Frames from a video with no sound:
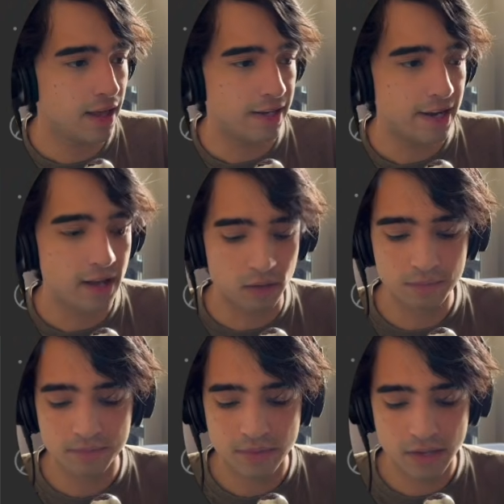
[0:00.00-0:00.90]
And
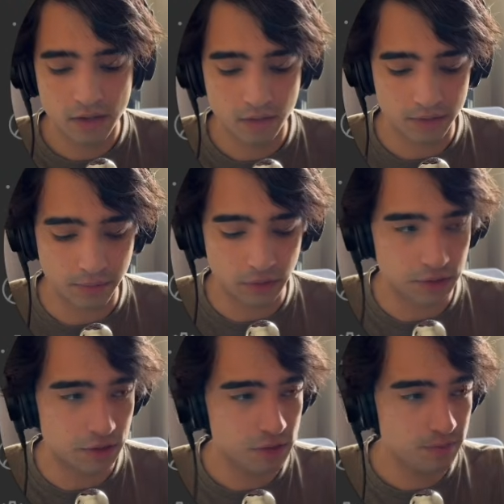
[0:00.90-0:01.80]
now what I'm going
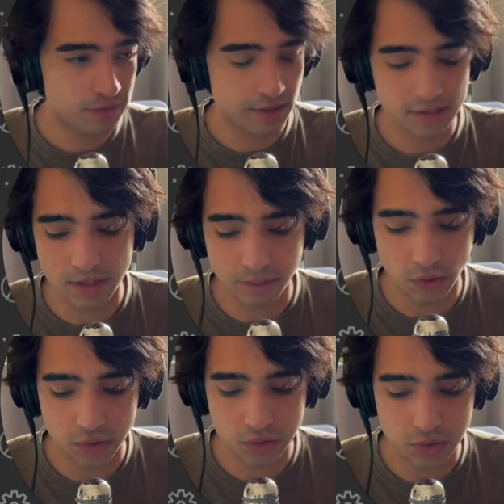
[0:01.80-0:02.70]
to do is I'm
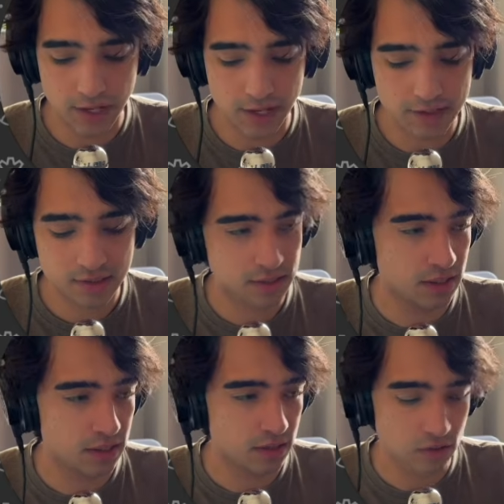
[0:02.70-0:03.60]
going to
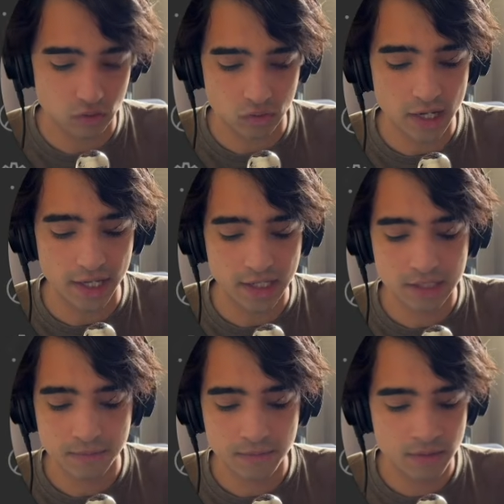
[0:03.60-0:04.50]

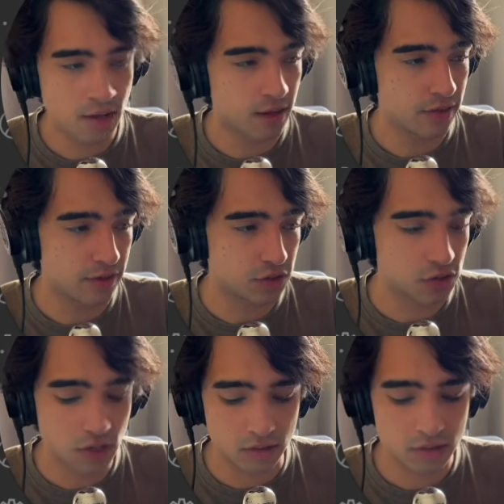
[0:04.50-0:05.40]
write the
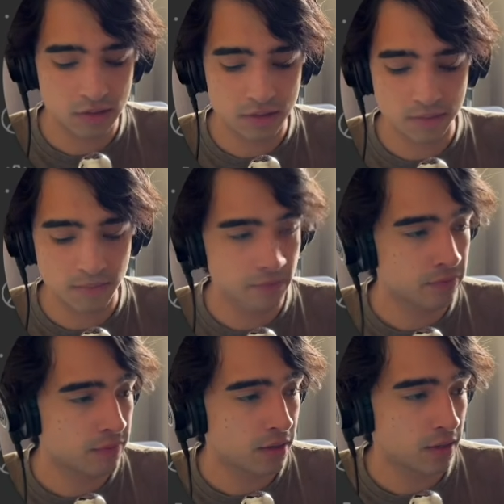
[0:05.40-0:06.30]
chunks
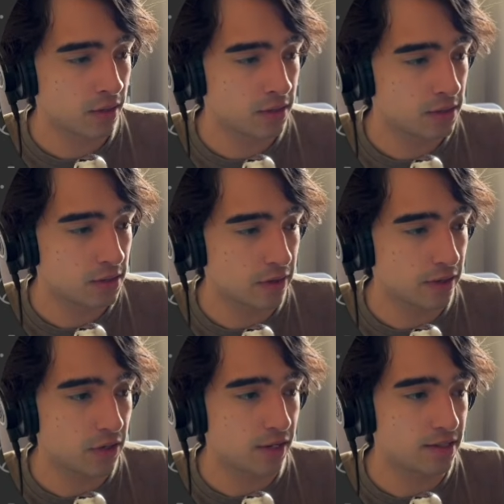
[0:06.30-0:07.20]
so
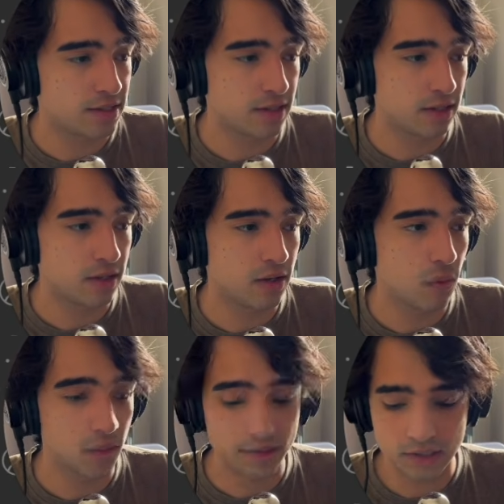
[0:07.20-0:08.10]
that you can see
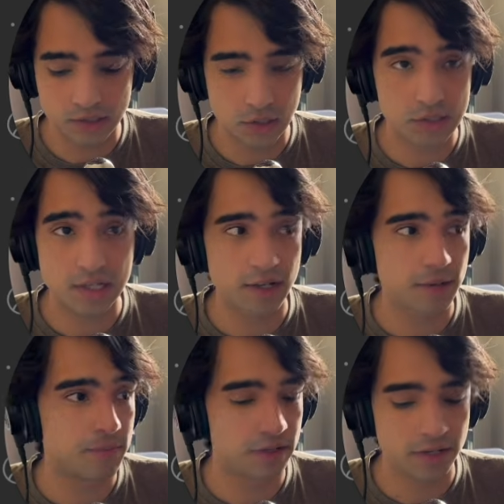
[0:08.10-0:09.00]
what this looks like,
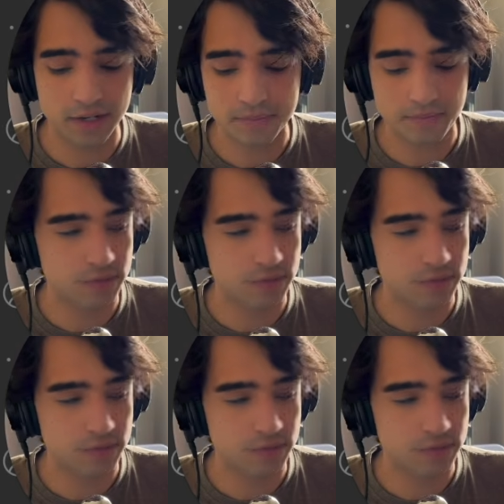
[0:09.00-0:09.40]
right?